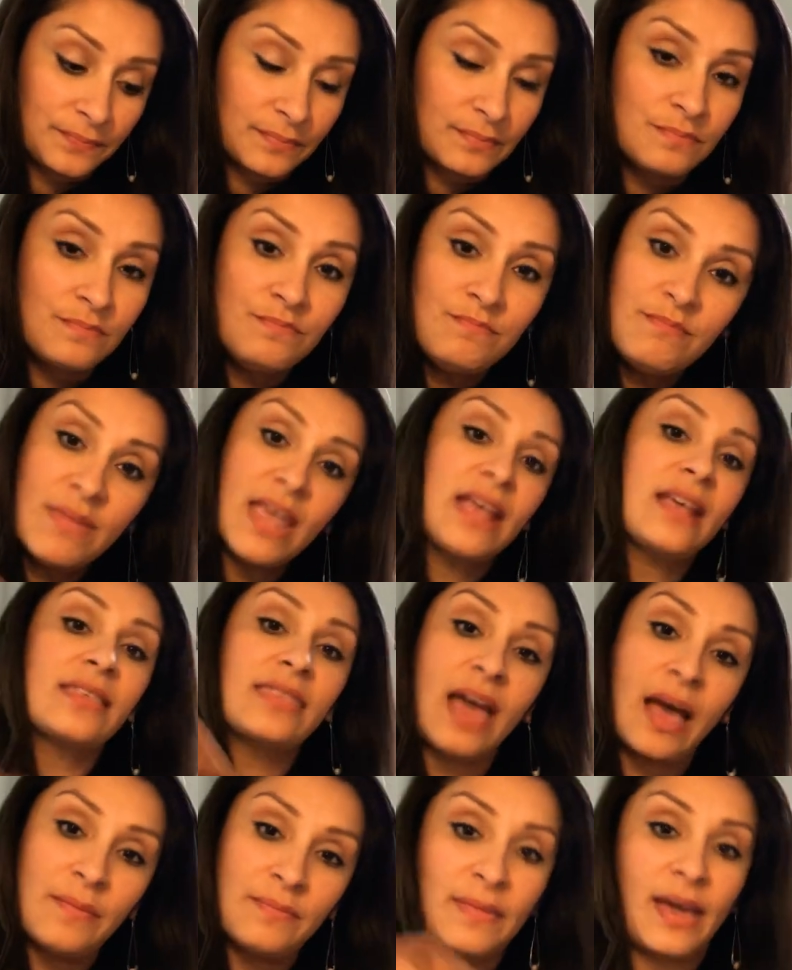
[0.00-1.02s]
make
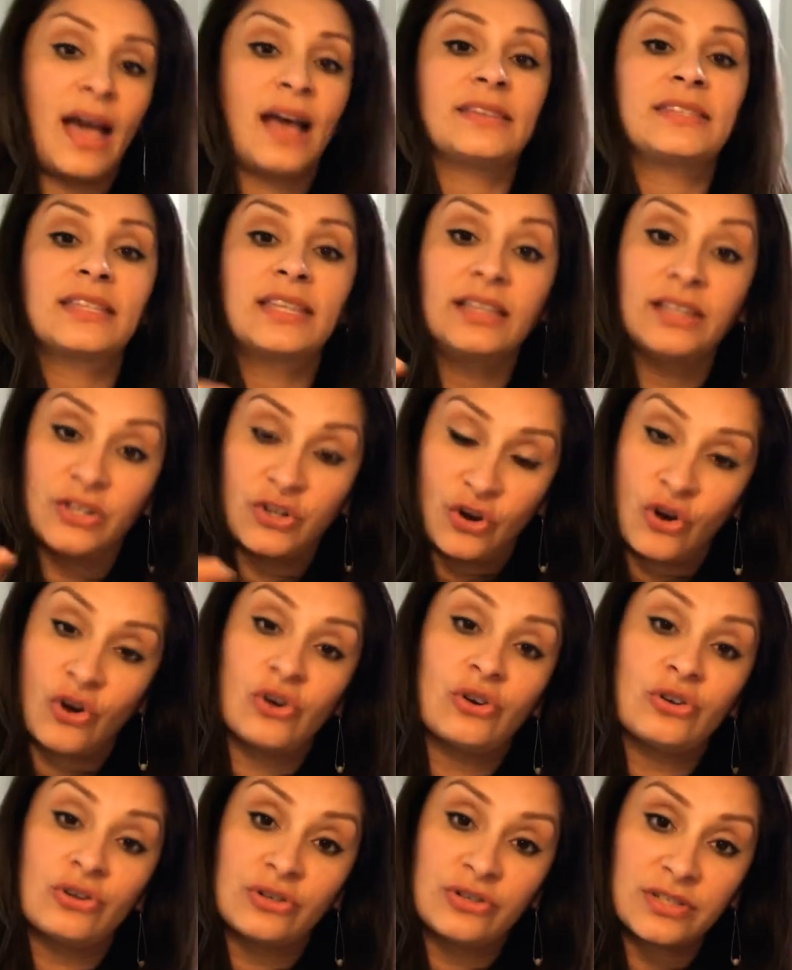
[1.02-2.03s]
that masculine
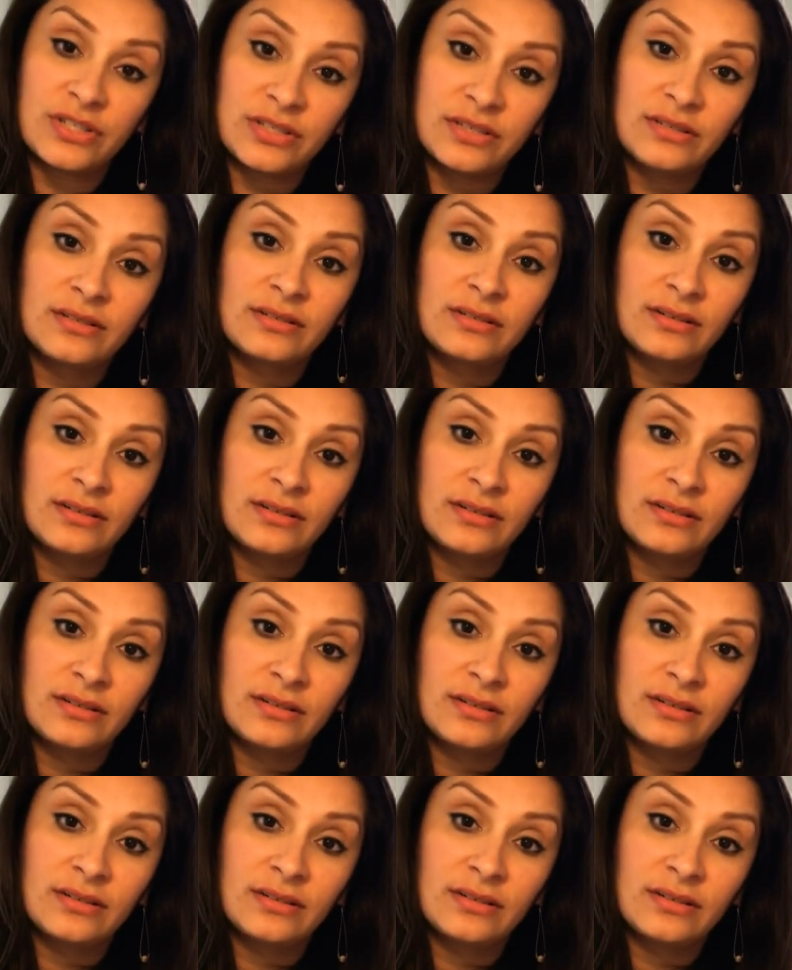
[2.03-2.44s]
hurt,